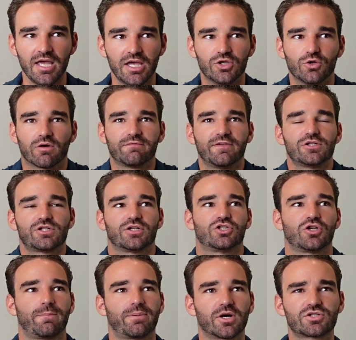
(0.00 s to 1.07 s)
your vision is
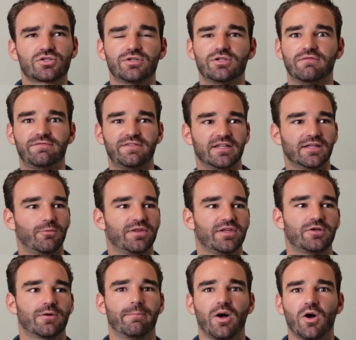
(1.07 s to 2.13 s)
so personal and you feel it within
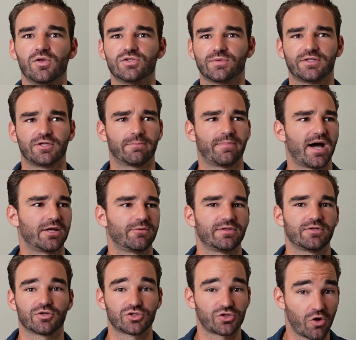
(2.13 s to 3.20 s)
your bones, within your body, within
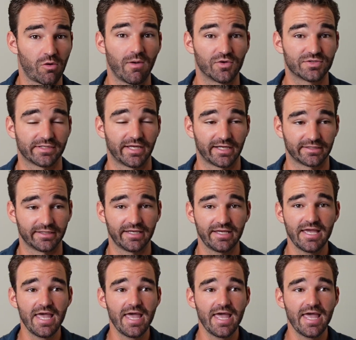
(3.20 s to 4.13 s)
your soul, most likely.